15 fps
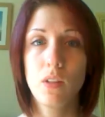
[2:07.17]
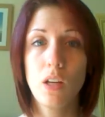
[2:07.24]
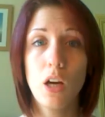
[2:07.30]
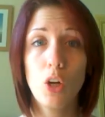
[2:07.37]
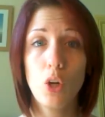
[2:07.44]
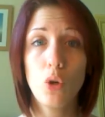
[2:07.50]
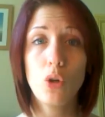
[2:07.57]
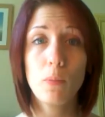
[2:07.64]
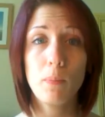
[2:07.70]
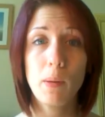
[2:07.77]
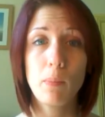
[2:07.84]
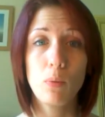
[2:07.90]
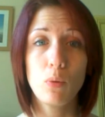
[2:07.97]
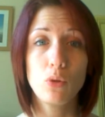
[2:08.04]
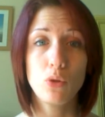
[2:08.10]
A lot of
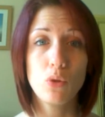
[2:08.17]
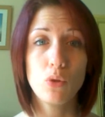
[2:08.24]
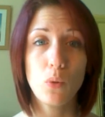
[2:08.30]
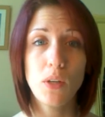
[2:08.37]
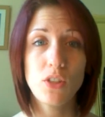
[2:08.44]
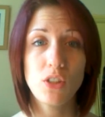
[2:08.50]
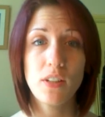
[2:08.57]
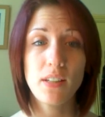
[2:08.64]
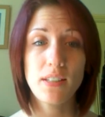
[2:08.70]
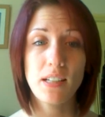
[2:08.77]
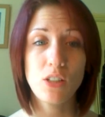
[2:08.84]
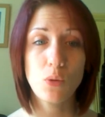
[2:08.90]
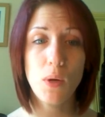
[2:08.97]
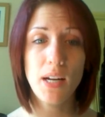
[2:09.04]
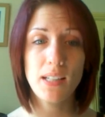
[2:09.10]
people do question their
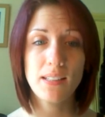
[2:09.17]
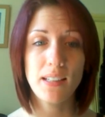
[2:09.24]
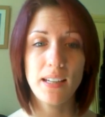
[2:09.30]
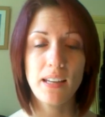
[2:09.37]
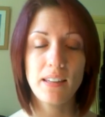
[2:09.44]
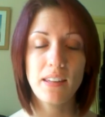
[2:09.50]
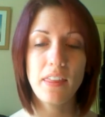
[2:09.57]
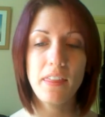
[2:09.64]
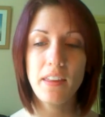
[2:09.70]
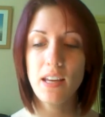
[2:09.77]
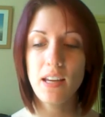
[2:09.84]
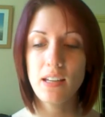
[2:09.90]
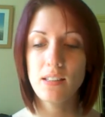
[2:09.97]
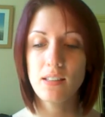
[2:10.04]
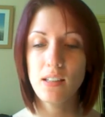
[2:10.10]
sexuality, and the thing
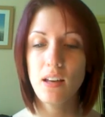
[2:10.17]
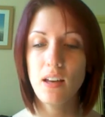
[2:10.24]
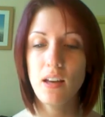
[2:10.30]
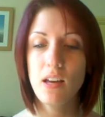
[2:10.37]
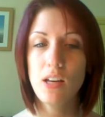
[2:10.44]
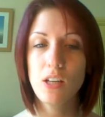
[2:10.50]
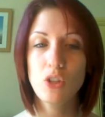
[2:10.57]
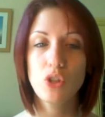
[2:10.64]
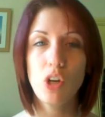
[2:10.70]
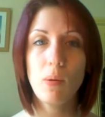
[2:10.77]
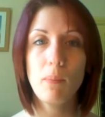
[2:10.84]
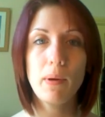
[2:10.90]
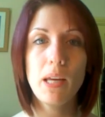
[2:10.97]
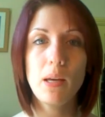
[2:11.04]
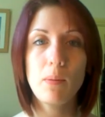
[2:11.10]
is,
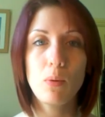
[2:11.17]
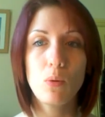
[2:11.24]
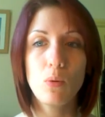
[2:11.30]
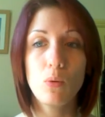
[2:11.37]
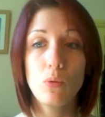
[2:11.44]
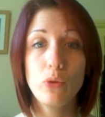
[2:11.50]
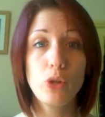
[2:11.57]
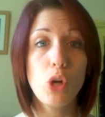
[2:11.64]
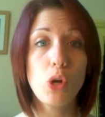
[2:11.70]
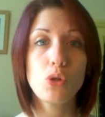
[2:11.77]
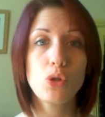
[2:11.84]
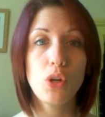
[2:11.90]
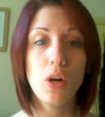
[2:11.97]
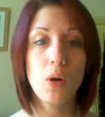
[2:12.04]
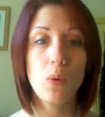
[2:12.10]
some people know
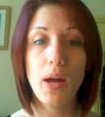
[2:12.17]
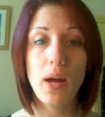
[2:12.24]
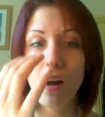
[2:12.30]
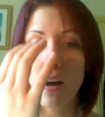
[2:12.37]
straight away.